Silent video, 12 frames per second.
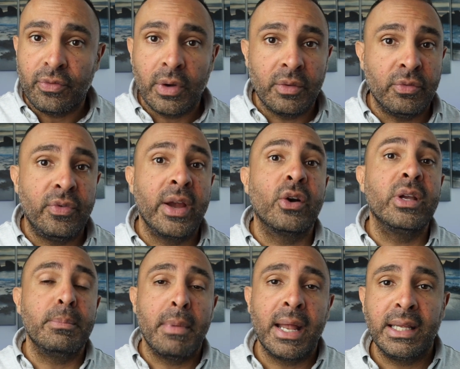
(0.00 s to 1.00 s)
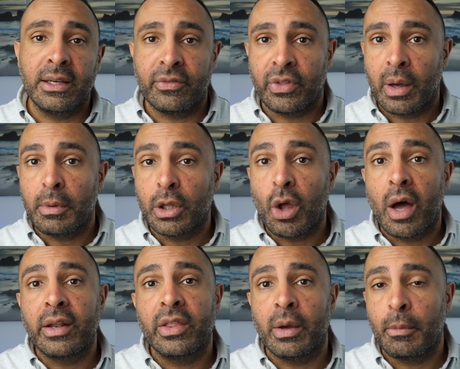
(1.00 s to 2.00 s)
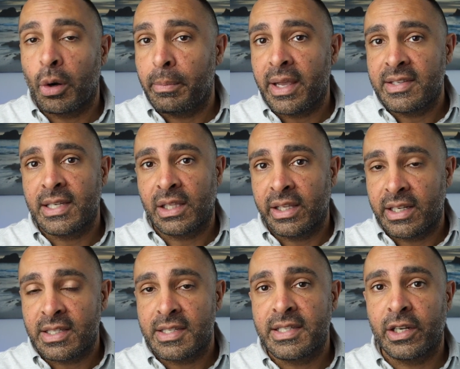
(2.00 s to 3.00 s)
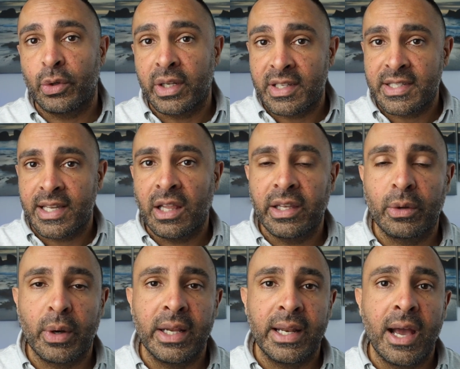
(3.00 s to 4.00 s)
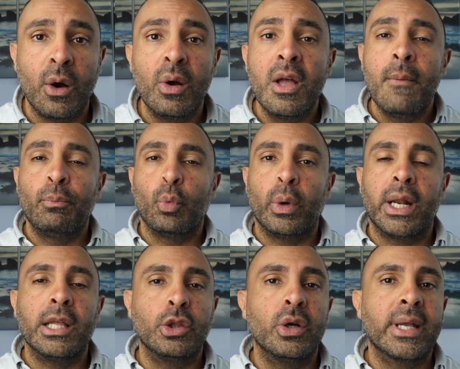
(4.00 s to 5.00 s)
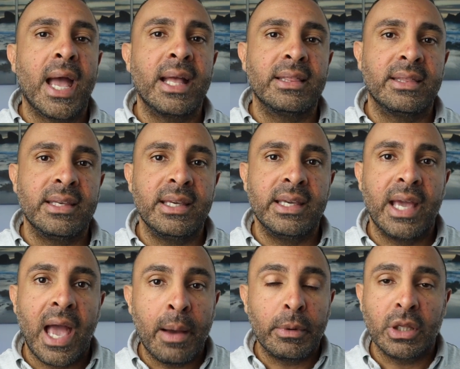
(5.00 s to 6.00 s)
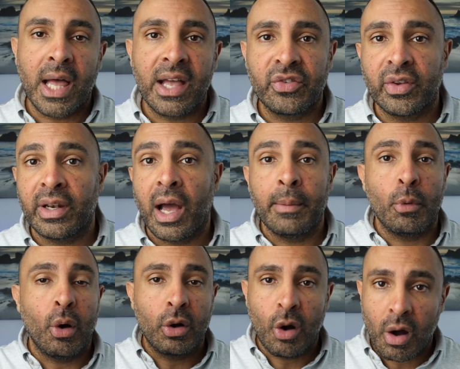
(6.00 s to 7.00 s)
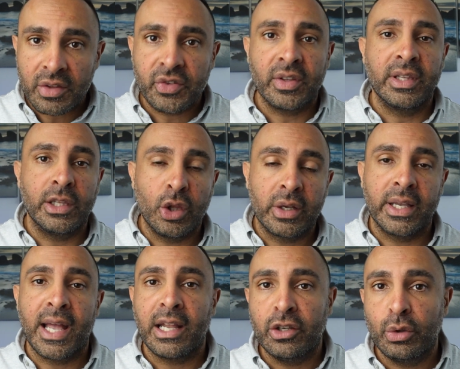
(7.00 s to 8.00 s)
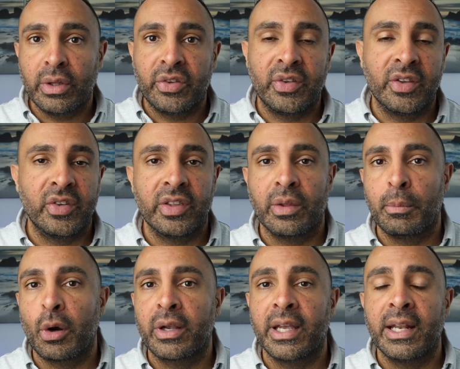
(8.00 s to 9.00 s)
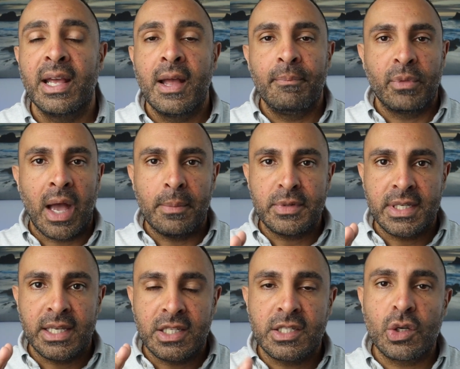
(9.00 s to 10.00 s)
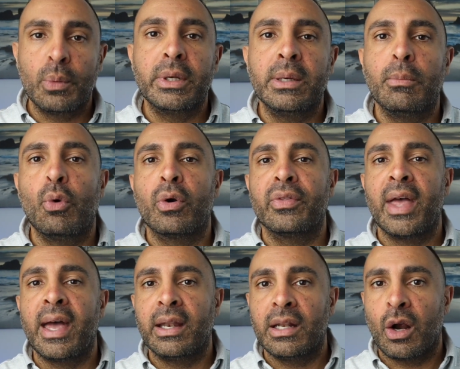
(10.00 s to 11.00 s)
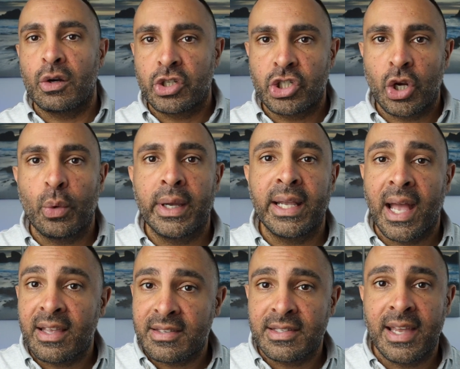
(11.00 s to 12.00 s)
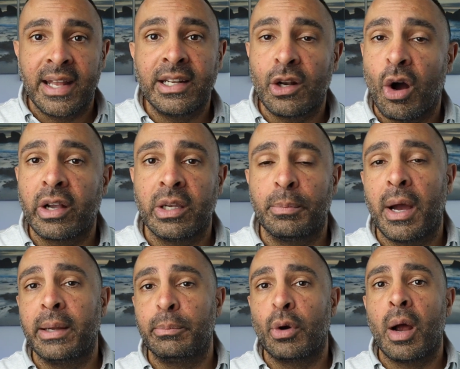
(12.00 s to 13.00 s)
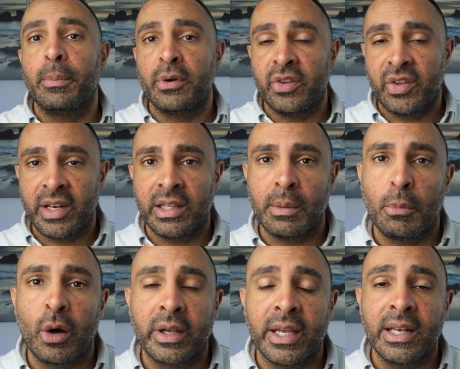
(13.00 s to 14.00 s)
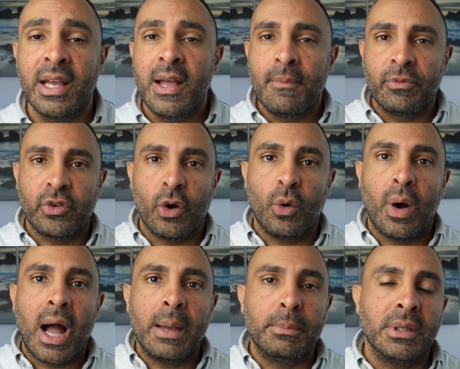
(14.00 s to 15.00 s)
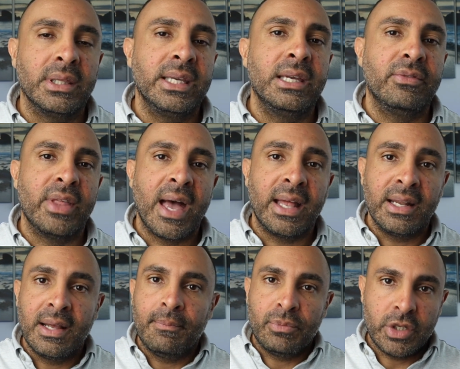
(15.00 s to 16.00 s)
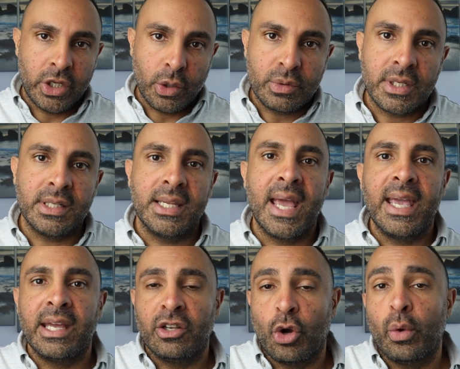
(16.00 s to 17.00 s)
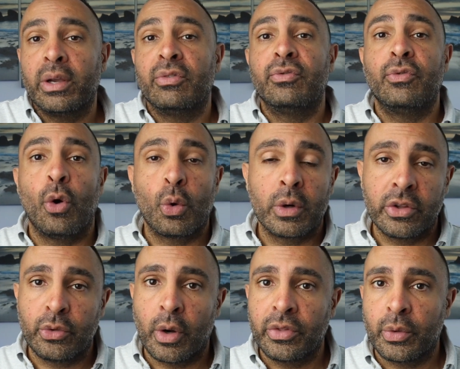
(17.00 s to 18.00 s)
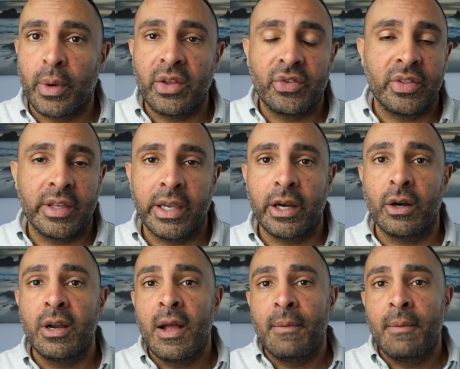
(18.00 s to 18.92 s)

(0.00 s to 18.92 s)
very many of them, a lot of them are basically considering selling right now. When I look at the MLS and I'm constantly looking at new listings hit the market, I'm seeing so many more that are showing as tenant-occupied properties hitting the market. So I believe that today and going forward throughout the rest of the year,